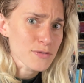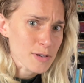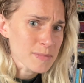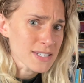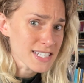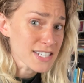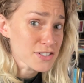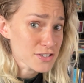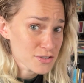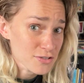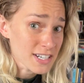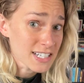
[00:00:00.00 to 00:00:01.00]
fermentation
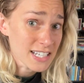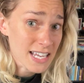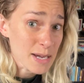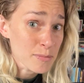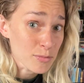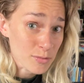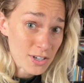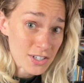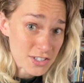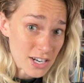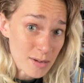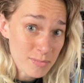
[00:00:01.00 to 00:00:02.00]
training camp
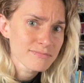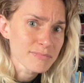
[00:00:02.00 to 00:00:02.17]
workshop.